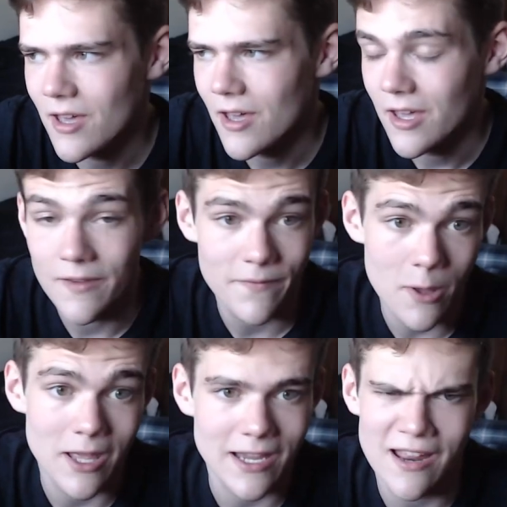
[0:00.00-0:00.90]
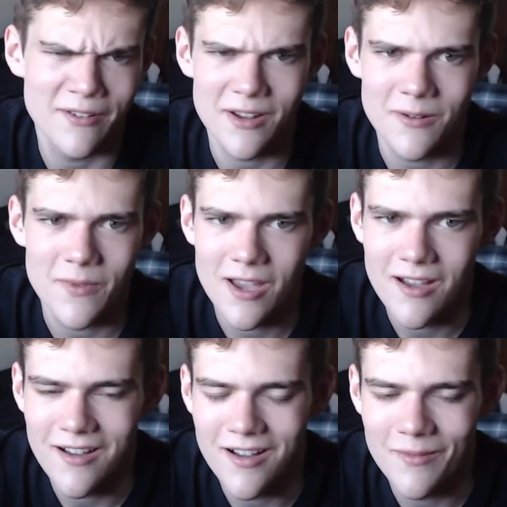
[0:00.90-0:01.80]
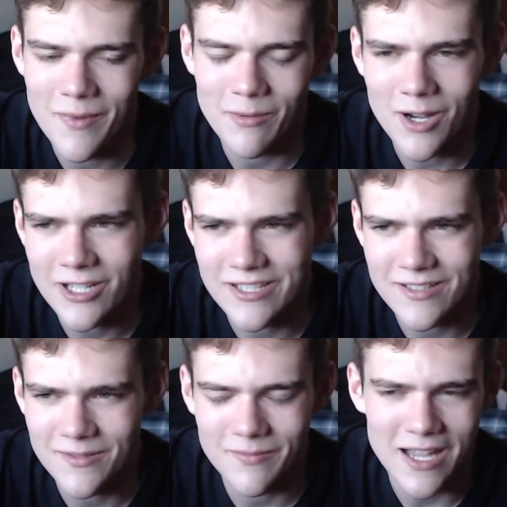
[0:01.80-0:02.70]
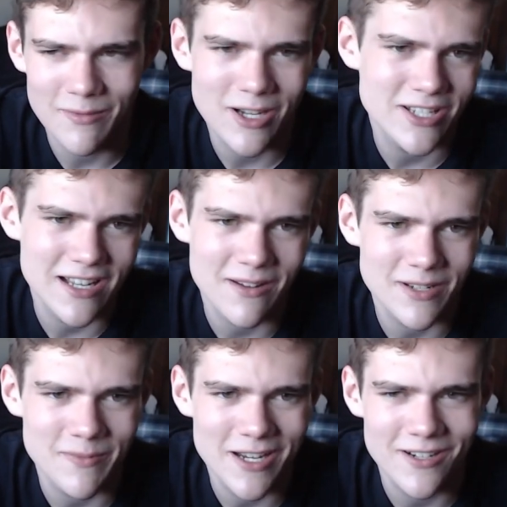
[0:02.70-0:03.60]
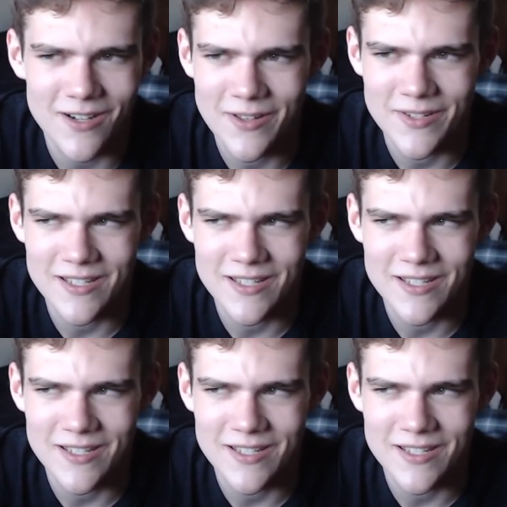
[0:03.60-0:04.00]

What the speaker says: It felt like, I don't know. My watch said I went to bed at around